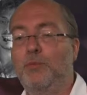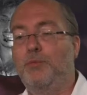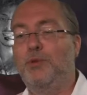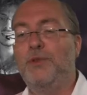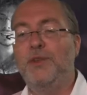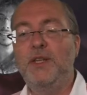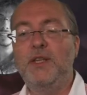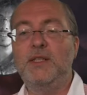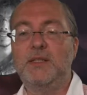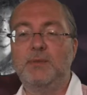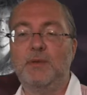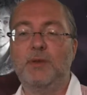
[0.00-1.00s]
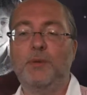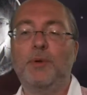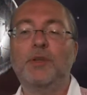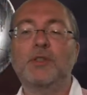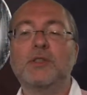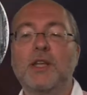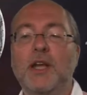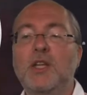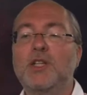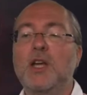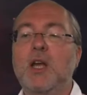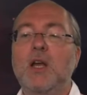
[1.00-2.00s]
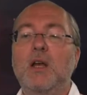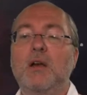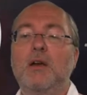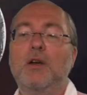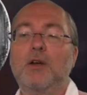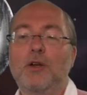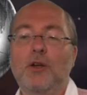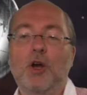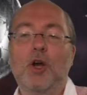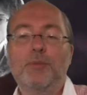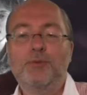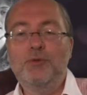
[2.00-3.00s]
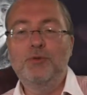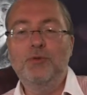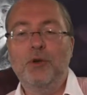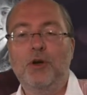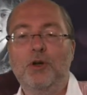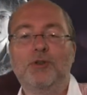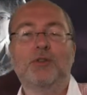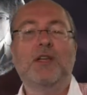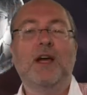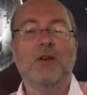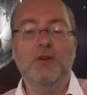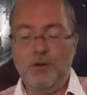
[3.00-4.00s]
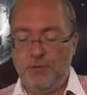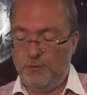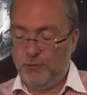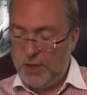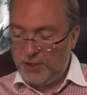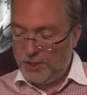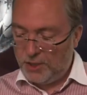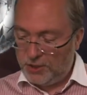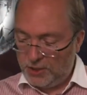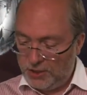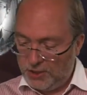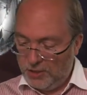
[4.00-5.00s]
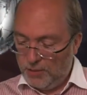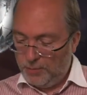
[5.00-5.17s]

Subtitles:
put this percentage up to a total of 100%.